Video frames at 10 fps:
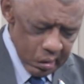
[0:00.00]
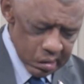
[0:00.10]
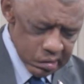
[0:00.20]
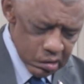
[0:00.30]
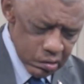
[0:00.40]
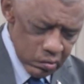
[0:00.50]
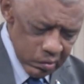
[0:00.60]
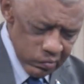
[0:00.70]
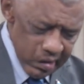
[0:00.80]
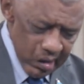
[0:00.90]
Rest
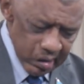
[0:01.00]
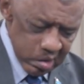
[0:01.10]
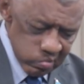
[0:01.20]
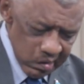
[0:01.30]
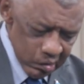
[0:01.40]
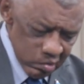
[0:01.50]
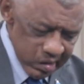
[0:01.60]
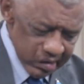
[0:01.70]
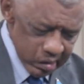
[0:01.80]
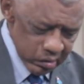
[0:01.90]
assured, we are deeply
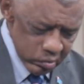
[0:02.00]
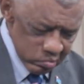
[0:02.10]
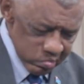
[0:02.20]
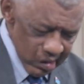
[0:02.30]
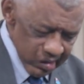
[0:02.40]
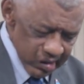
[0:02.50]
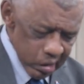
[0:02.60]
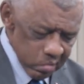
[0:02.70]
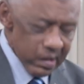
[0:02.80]
committed to building and